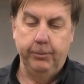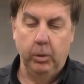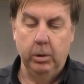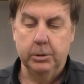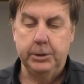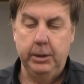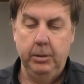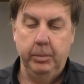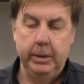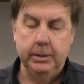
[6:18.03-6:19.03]
foil
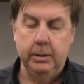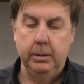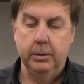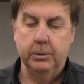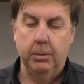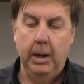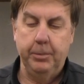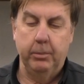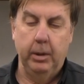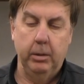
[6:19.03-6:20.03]
sheet basically that's
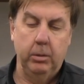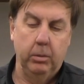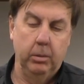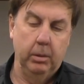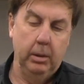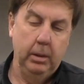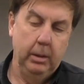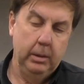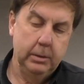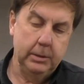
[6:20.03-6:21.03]
wrapped around a core,
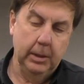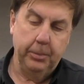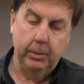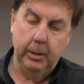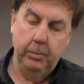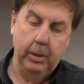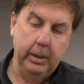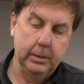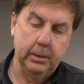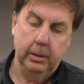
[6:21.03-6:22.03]
separated by
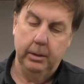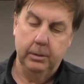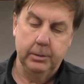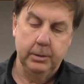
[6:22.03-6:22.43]
insulators.